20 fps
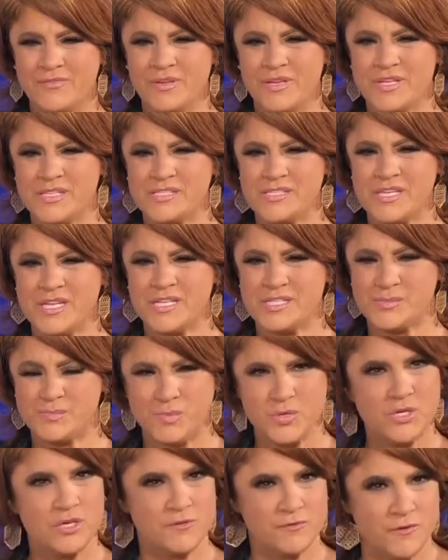it's
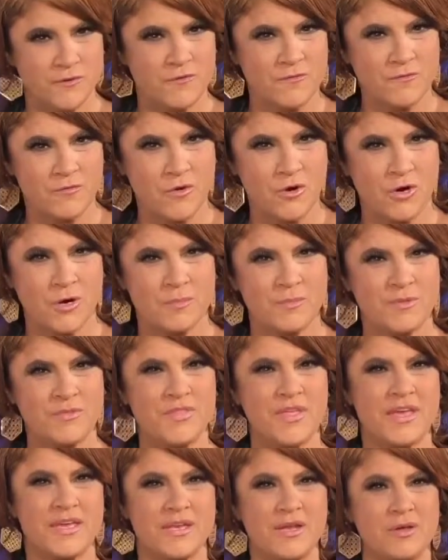beautiful form, but
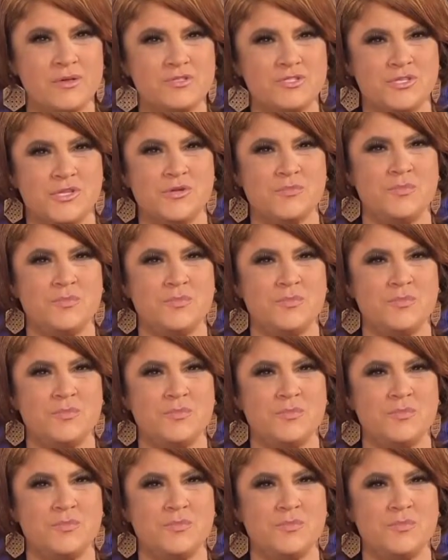they can also